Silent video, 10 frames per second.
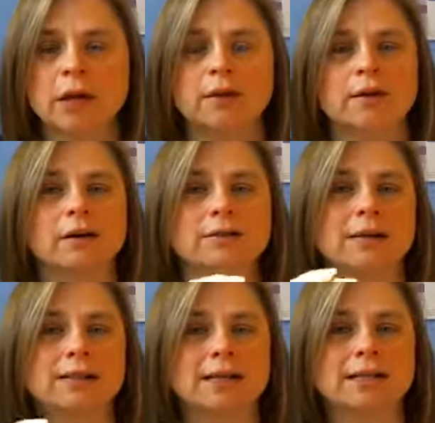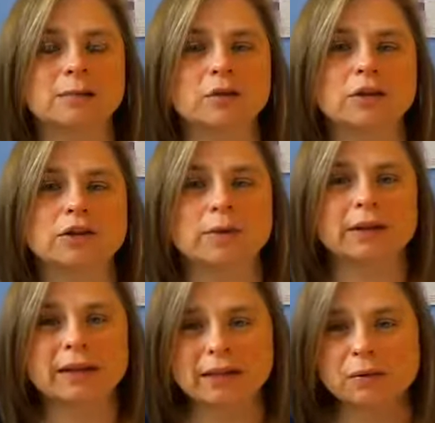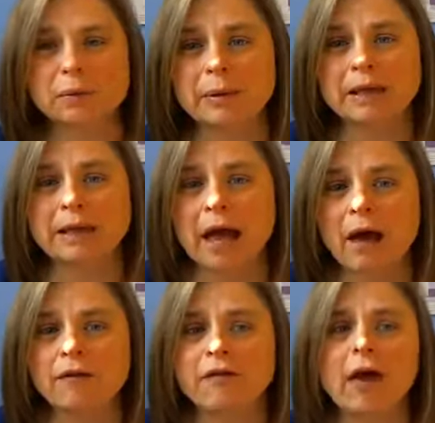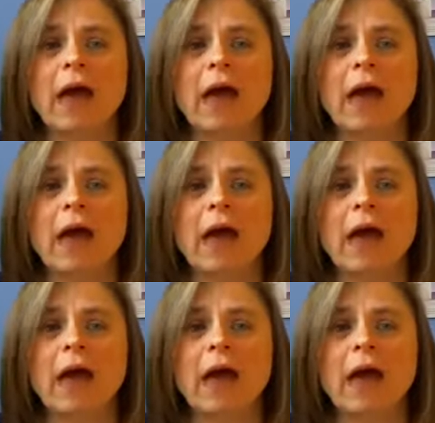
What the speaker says: There are written testimonials with a link to a PDF,